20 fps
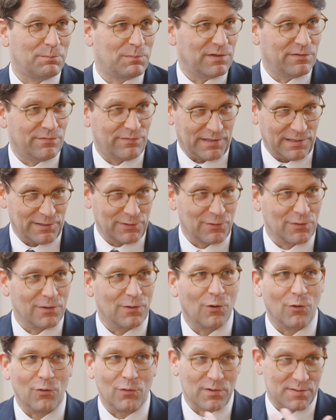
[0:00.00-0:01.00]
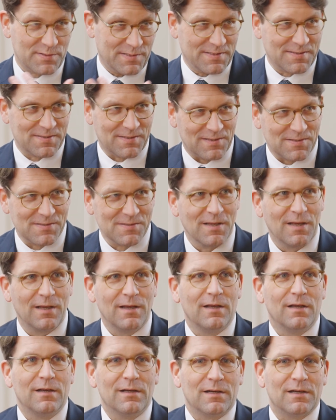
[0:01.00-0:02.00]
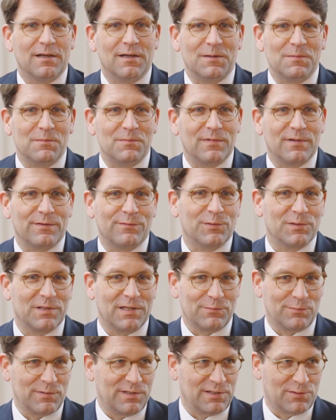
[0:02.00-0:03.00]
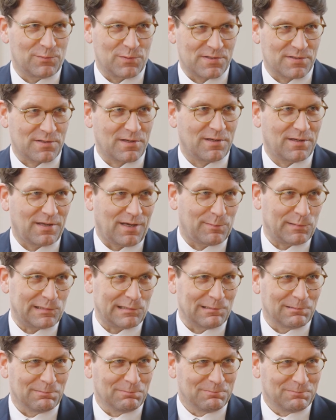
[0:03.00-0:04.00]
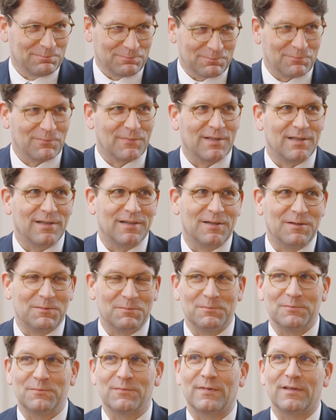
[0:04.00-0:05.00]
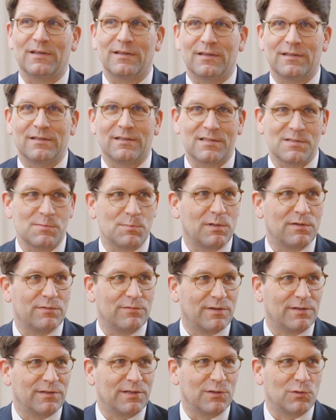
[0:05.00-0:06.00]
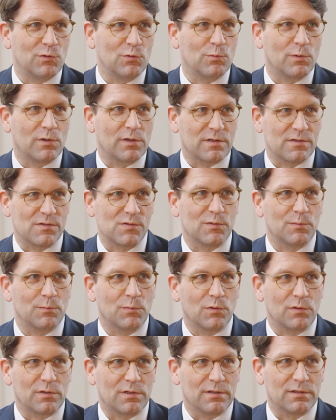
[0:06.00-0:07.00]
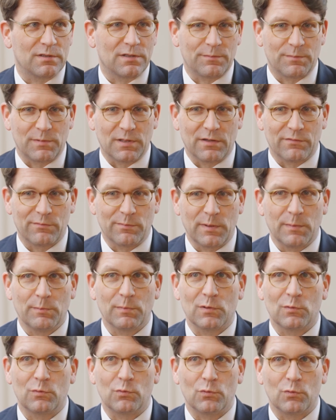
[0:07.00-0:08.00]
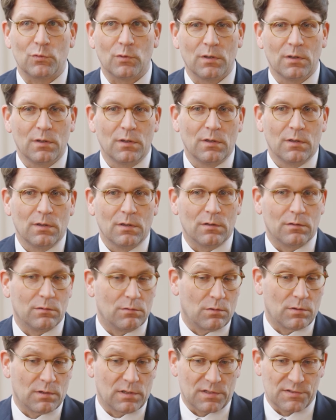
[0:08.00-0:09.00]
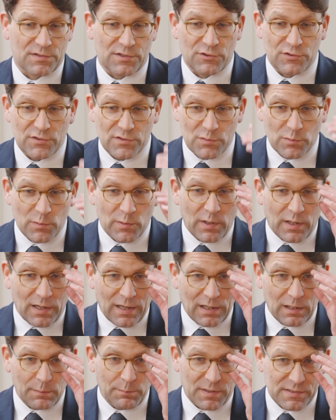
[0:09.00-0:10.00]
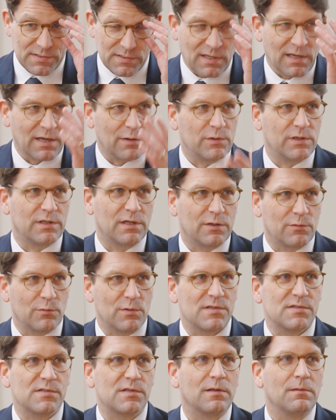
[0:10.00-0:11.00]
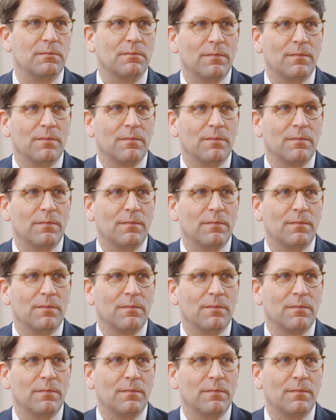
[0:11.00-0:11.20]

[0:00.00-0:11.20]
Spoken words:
be a failure or a success. And for that, we need risk capital. And that's why funding new work is so important. That we have people or organizations who help us carry that risk